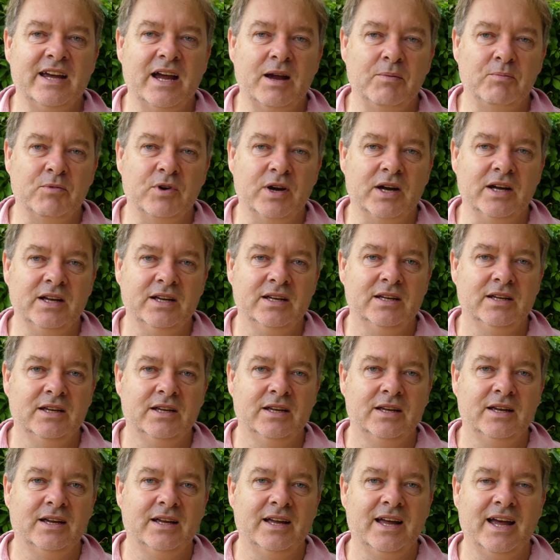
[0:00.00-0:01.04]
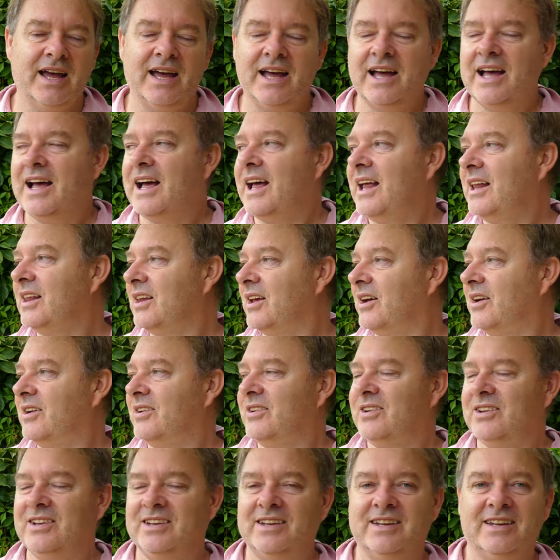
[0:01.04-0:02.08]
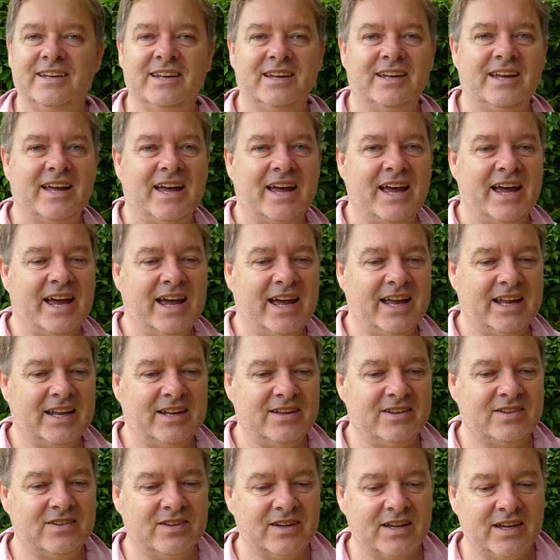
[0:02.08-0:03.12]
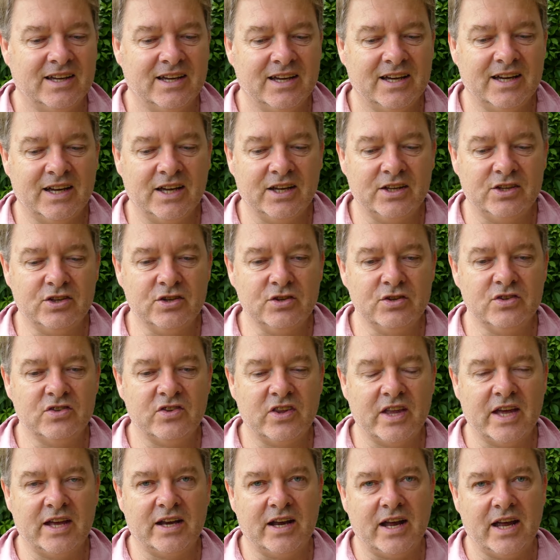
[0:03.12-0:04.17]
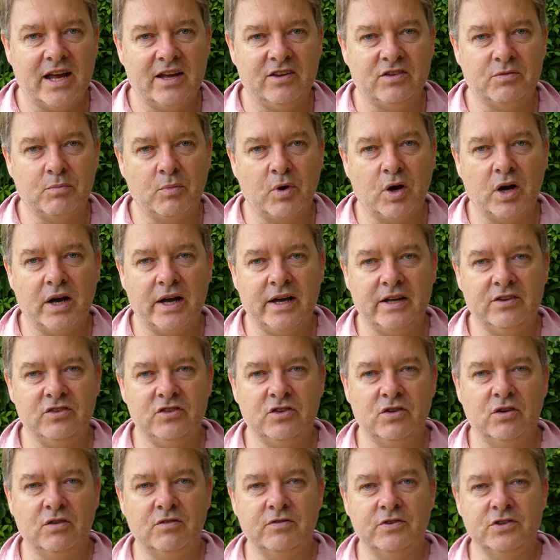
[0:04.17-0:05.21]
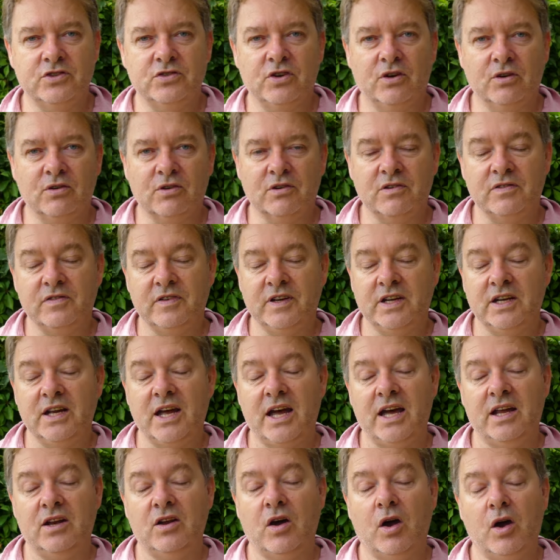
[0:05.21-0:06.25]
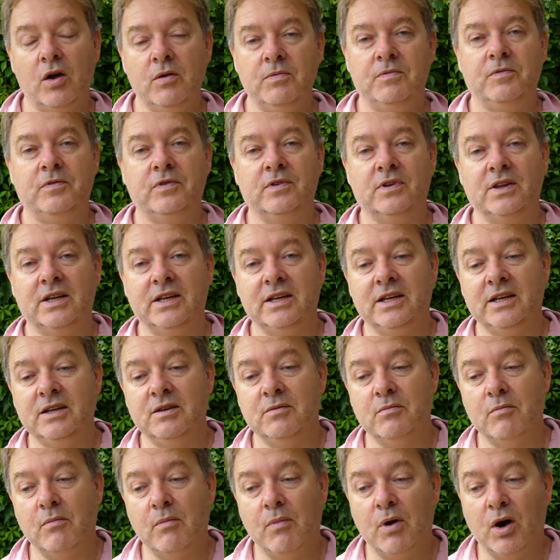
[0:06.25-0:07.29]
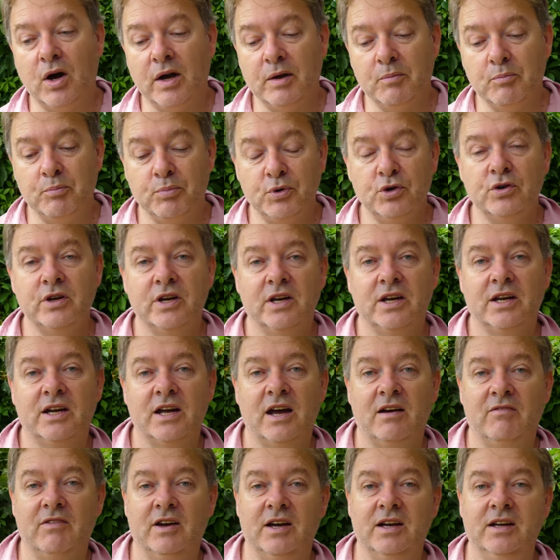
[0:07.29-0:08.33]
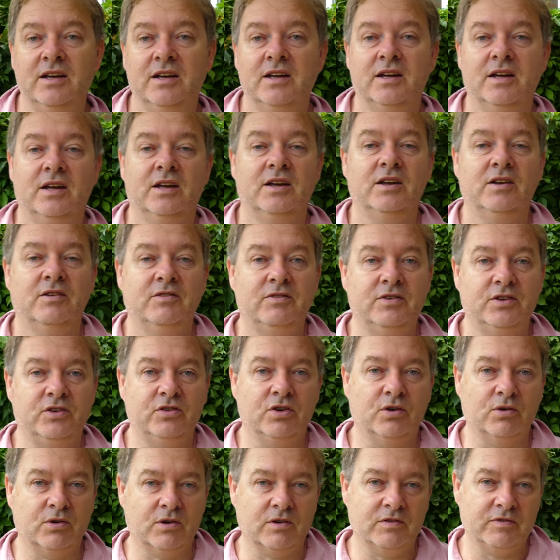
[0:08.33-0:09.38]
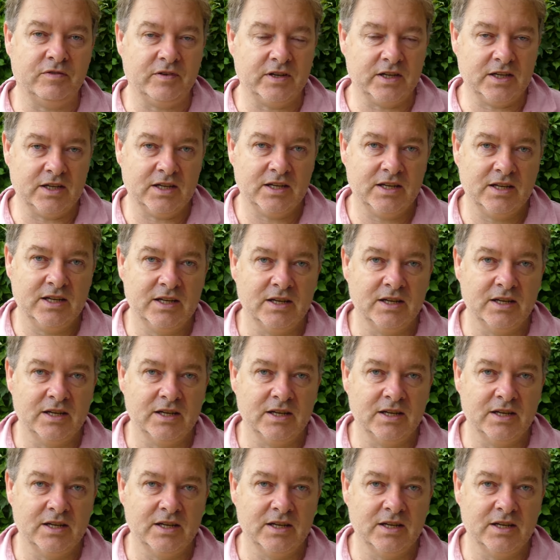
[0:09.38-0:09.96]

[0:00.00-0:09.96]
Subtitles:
camera. Hello. And use that as my stock photography and hopefully my book cover photography